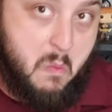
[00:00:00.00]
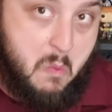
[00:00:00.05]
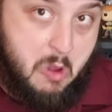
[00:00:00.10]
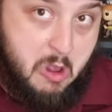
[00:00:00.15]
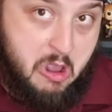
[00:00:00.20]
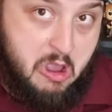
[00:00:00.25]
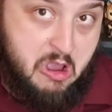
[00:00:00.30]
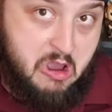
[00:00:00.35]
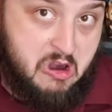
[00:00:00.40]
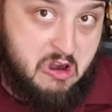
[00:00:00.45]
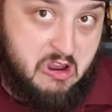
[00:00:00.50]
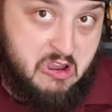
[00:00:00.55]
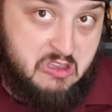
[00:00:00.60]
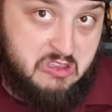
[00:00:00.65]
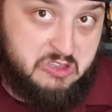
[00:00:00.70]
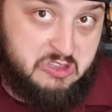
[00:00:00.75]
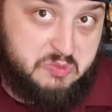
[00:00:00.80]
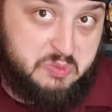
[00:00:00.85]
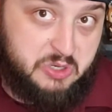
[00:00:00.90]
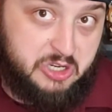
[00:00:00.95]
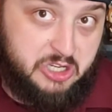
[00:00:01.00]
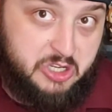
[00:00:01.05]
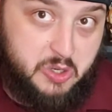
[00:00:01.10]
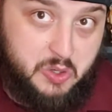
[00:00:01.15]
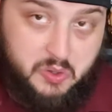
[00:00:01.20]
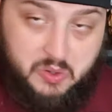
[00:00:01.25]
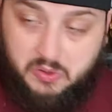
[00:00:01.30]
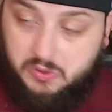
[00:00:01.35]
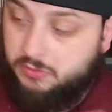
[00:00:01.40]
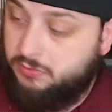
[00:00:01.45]
I don't know, it's pretty
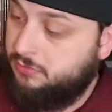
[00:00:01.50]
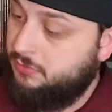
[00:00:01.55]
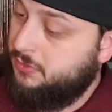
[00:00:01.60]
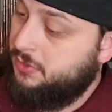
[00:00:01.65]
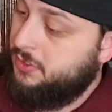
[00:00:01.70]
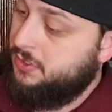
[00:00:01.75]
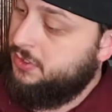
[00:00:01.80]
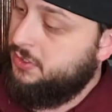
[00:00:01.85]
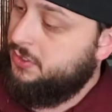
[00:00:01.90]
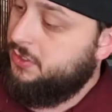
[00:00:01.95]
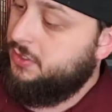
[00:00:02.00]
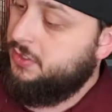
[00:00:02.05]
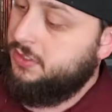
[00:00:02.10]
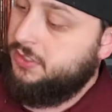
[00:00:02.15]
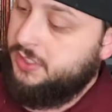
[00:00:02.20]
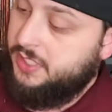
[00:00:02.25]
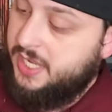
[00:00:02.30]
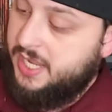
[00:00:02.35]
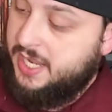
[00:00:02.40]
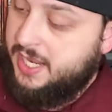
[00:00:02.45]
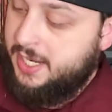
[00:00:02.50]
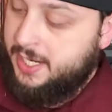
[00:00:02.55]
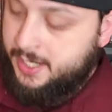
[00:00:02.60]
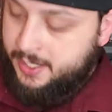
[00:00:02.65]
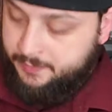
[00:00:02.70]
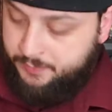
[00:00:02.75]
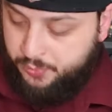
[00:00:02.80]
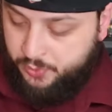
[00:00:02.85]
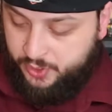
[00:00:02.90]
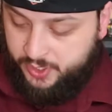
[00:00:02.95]
cool.
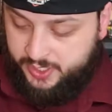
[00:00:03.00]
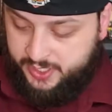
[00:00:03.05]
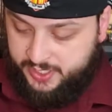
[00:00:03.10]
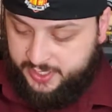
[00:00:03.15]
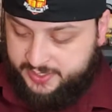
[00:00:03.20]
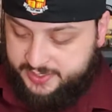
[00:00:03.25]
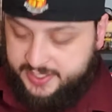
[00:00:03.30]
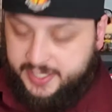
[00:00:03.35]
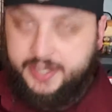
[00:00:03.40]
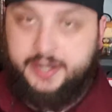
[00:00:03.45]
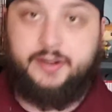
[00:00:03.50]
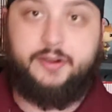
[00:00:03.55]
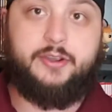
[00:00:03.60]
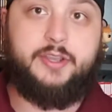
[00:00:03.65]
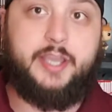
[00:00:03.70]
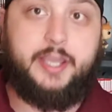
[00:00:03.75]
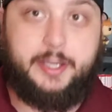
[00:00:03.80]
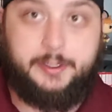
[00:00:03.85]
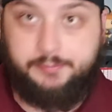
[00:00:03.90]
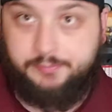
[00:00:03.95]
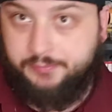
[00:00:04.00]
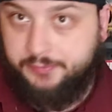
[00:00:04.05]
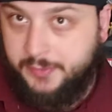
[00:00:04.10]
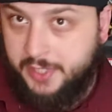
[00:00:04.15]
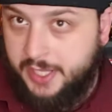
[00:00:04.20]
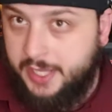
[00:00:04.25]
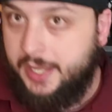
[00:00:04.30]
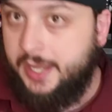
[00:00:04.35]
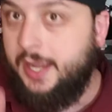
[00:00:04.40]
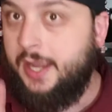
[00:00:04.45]
I'm pretty excited. Okay,
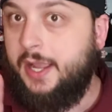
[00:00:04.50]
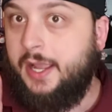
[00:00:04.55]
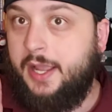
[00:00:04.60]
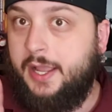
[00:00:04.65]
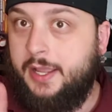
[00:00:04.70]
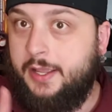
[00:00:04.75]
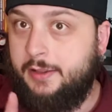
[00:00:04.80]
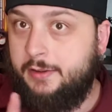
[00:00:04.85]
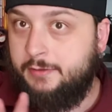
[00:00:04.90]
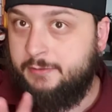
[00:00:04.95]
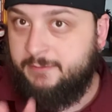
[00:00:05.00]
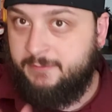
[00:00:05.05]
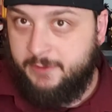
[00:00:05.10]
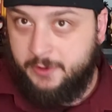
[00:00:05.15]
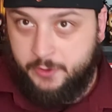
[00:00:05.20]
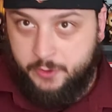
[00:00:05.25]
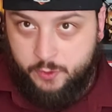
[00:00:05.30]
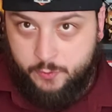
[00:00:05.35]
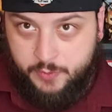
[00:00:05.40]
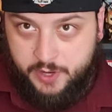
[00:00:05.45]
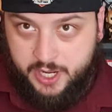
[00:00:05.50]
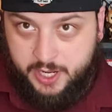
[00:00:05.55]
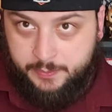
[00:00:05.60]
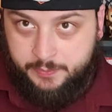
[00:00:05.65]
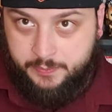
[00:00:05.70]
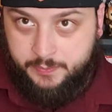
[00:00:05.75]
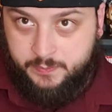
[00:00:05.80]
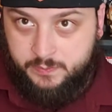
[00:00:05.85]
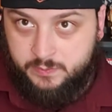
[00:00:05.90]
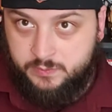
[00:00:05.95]
Funko
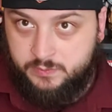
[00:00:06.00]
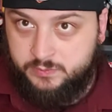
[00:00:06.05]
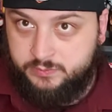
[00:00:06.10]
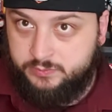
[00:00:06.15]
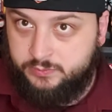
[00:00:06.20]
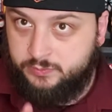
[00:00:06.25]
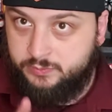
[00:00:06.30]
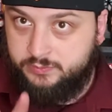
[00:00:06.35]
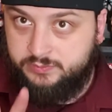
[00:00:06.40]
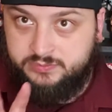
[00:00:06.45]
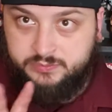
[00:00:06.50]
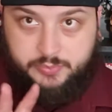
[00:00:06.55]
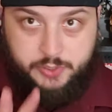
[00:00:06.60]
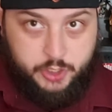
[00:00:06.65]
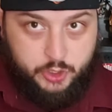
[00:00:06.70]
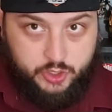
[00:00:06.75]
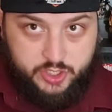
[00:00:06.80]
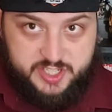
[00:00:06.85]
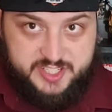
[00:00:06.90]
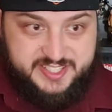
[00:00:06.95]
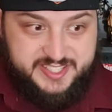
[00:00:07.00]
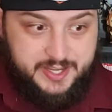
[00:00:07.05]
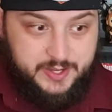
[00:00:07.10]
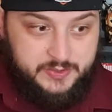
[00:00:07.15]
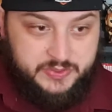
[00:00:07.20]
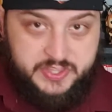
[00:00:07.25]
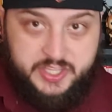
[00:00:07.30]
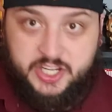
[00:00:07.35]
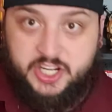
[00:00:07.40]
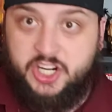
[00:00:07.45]
Pop purists
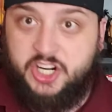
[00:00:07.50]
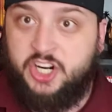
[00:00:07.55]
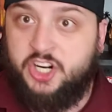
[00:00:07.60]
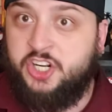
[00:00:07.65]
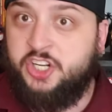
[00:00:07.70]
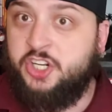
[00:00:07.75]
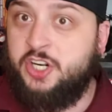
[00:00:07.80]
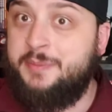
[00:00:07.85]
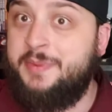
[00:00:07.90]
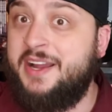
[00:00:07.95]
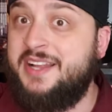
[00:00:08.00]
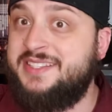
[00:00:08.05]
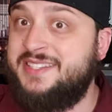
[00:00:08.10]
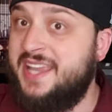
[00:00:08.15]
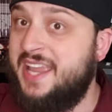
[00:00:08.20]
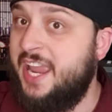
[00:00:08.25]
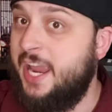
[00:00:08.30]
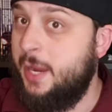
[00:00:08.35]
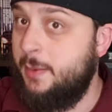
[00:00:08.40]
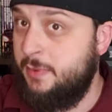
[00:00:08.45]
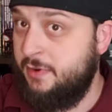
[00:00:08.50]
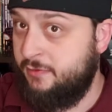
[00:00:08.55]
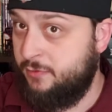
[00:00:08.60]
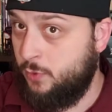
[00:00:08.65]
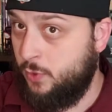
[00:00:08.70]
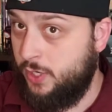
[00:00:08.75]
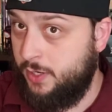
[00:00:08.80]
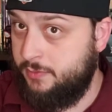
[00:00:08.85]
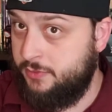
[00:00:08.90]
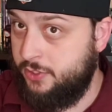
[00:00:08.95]
out there, you're about to hate me for
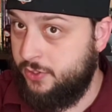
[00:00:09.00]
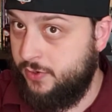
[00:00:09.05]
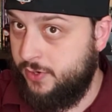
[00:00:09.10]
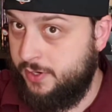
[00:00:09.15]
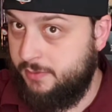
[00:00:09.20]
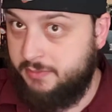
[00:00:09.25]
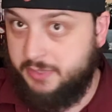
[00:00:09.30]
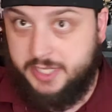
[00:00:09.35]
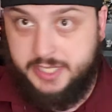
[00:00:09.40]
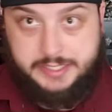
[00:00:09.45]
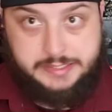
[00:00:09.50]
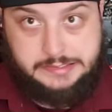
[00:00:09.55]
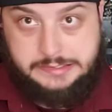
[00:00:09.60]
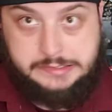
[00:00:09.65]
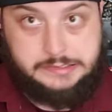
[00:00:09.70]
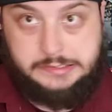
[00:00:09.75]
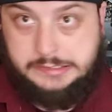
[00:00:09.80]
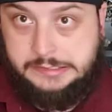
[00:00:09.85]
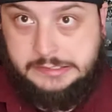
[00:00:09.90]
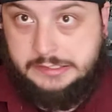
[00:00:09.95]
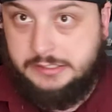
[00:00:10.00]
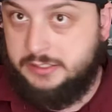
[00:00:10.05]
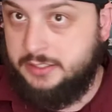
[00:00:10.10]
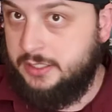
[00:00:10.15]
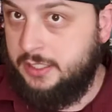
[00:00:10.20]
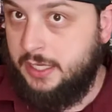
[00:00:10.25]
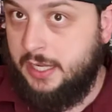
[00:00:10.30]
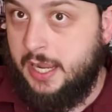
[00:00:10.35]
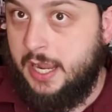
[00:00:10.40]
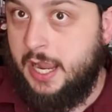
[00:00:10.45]
what I'm doing, but
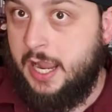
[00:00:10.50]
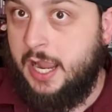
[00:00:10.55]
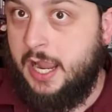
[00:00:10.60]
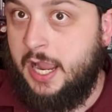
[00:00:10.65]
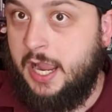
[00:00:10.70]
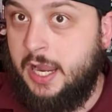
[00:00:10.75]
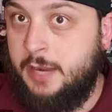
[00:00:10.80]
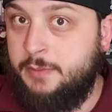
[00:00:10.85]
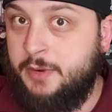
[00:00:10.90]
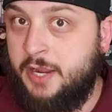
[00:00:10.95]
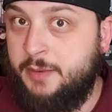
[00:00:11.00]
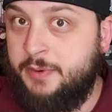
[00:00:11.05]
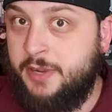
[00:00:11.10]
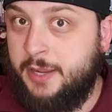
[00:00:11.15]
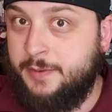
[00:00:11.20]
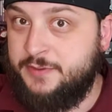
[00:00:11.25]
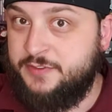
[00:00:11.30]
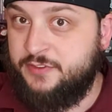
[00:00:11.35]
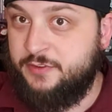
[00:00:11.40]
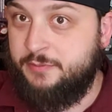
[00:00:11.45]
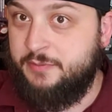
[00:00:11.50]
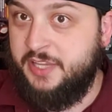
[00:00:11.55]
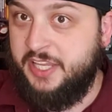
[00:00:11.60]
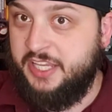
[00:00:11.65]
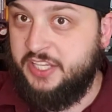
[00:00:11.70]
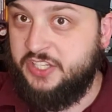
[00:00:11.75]
I buy Pops for me,